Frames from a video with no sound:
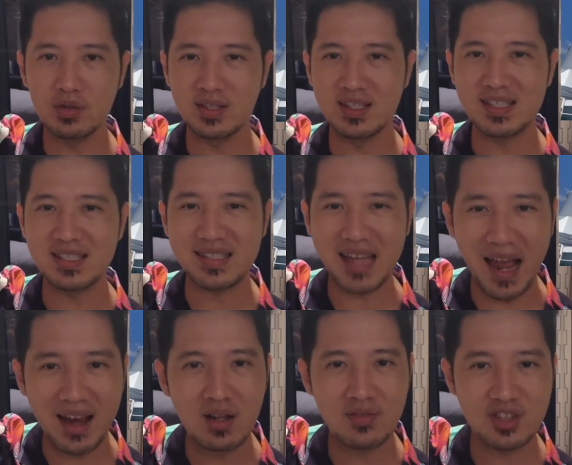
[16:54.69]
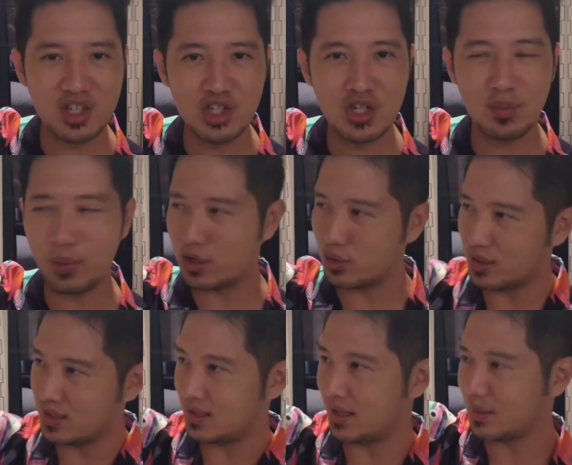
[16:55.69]
to the side of the ship, where you're
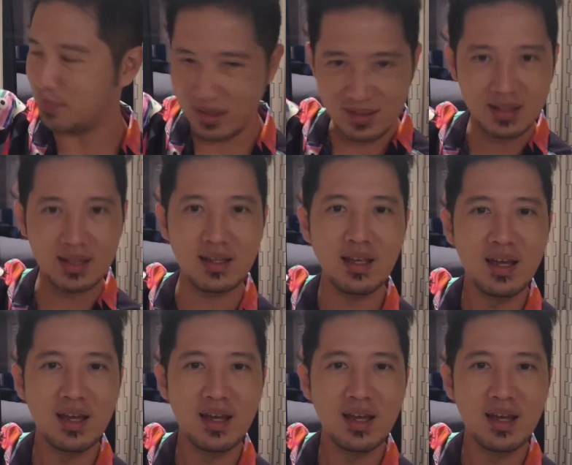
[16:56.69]
just like basically